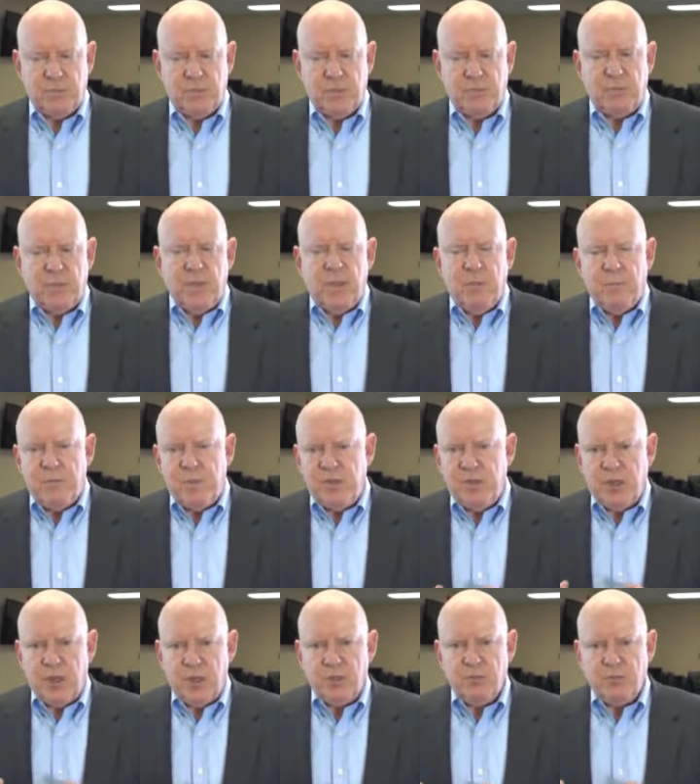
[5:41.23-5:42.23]
But
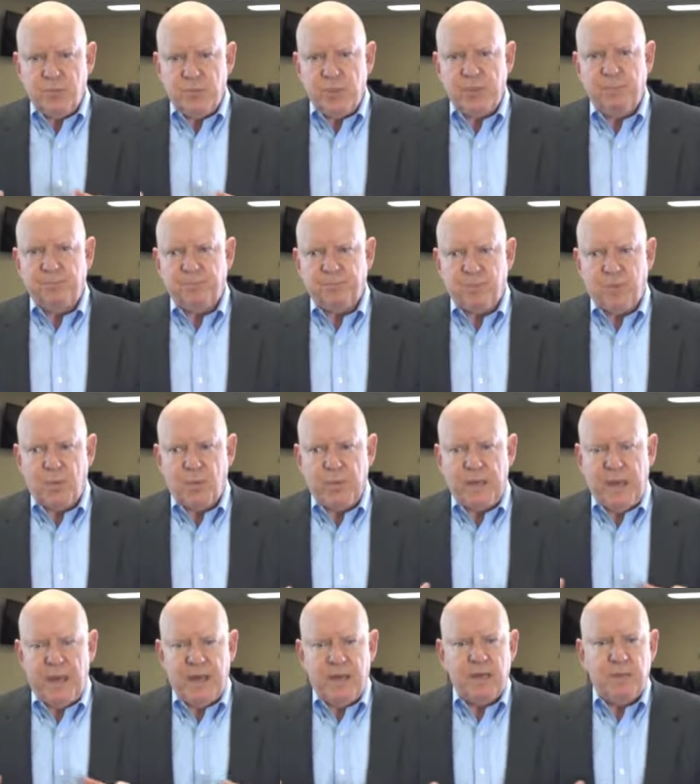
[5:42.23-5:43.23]
because we,
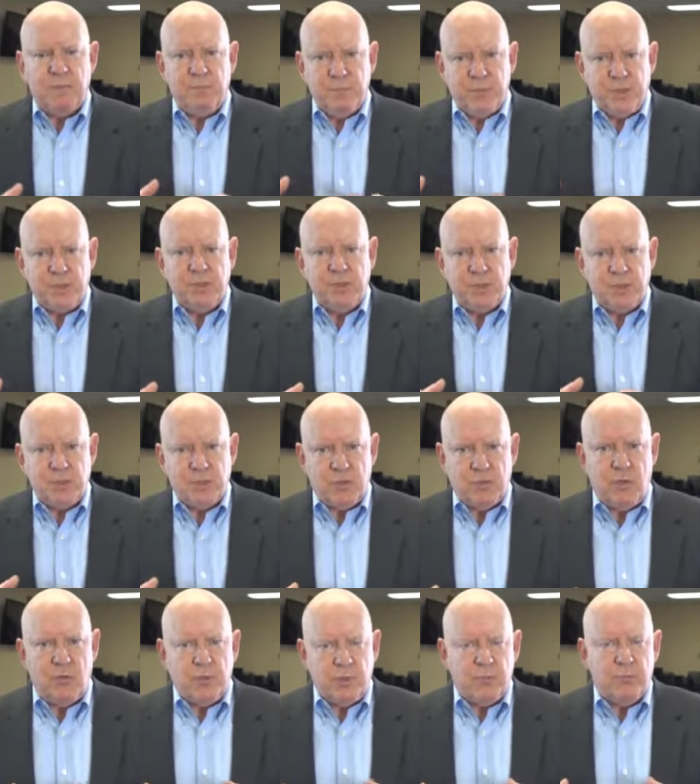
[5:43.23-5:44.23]
we had a business
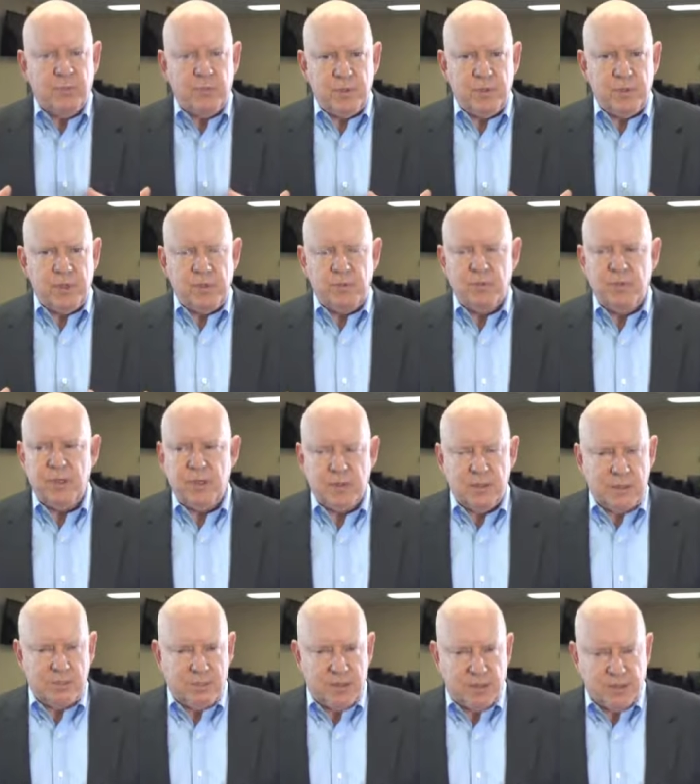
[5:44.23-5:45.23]
going with the
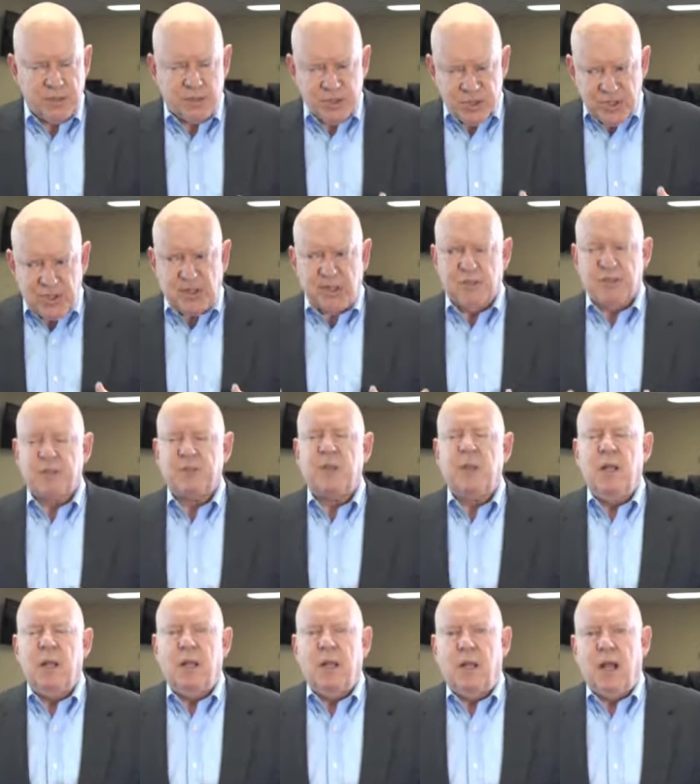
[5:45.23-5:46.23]
internet that made sense,
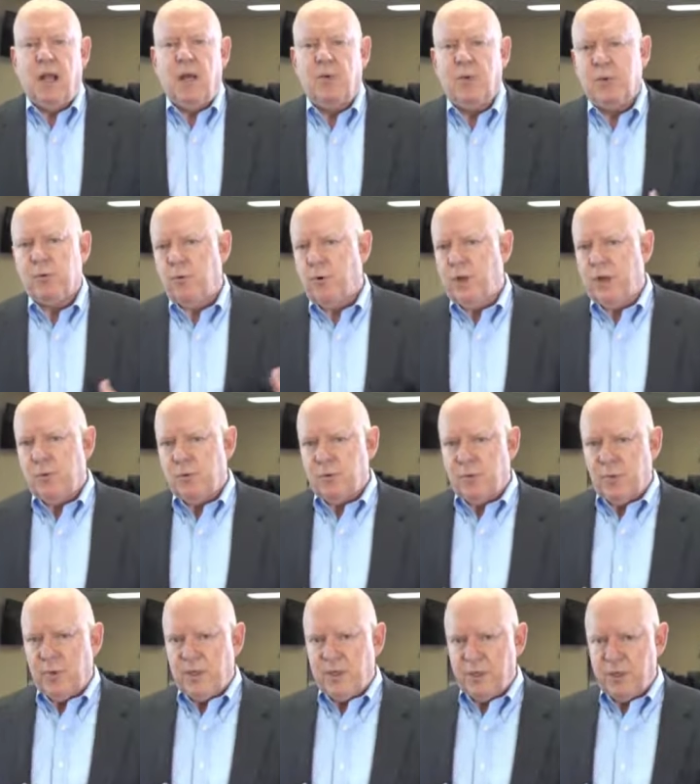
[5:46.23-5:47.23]
uh, we were able
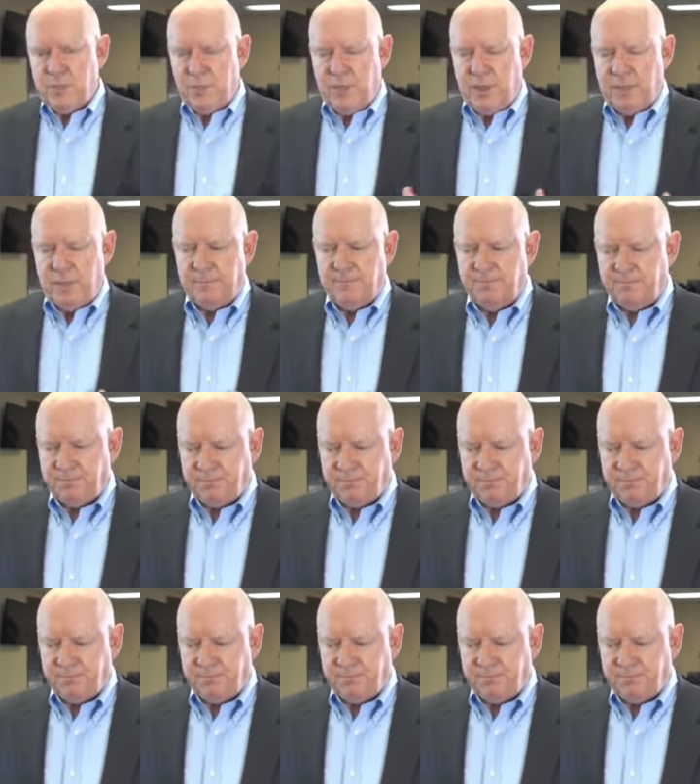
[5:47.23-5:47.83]
to raise some money.